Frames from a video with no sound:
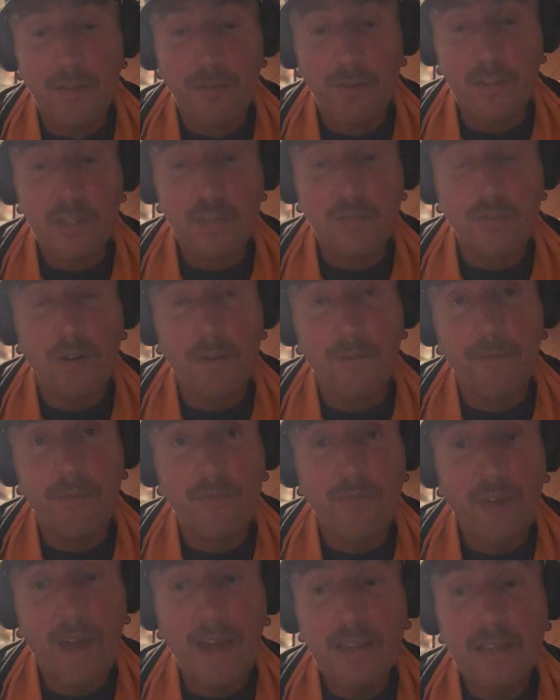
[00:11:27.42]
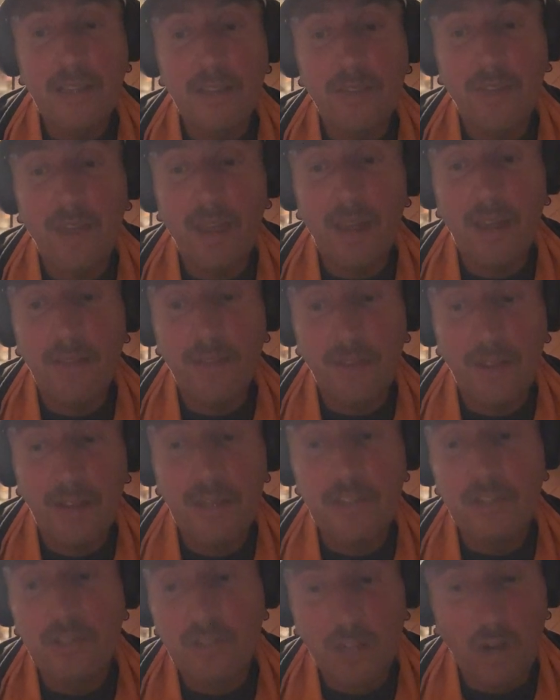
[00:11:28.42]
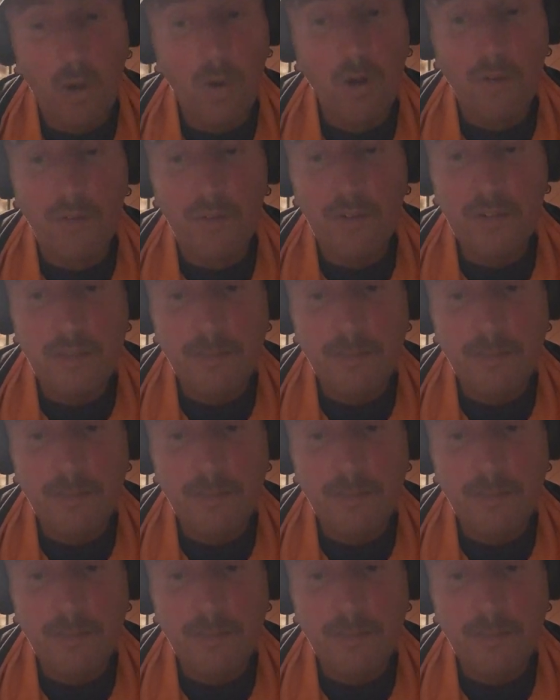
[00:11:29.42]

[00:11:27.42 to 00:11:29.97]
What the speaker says: First of all, the fact that he's going over this